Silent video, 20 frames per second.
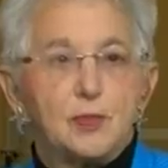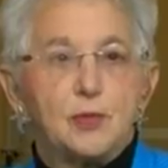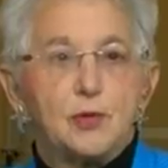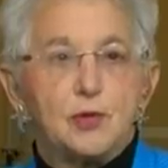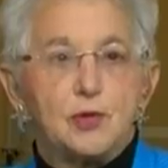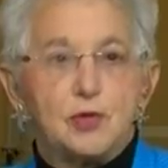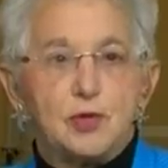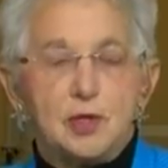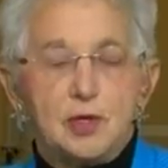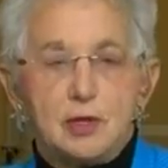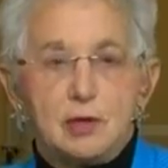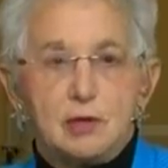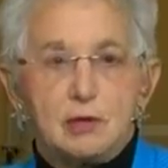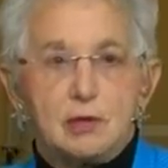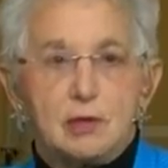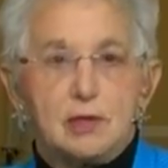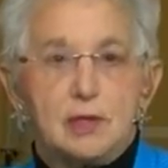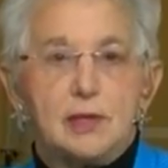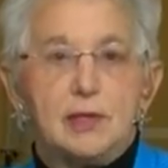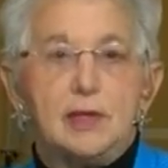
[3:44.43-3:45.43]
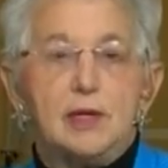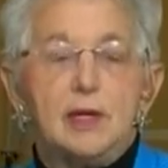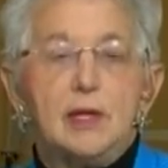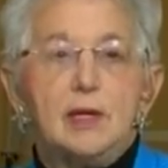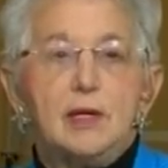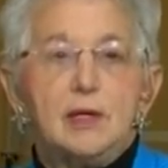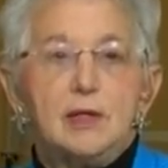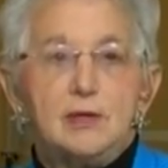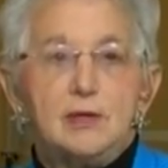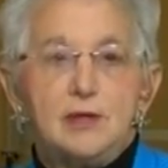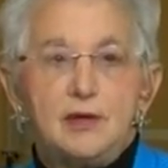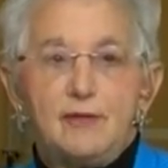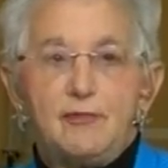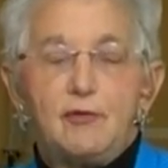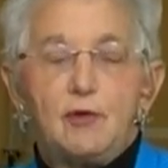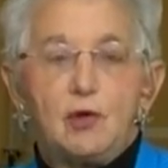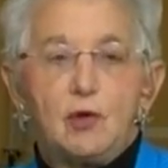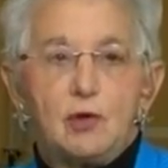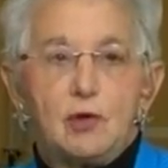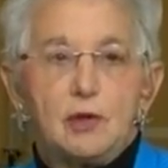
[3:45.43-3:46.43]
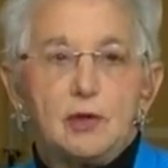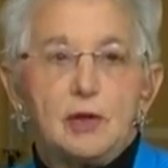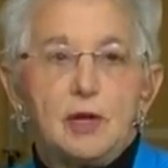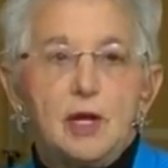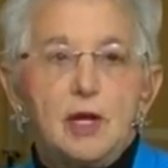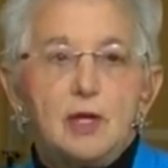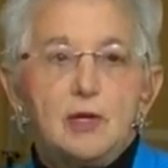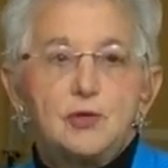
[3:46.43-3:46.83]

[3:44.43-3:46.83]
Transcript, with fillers: particularly difficult.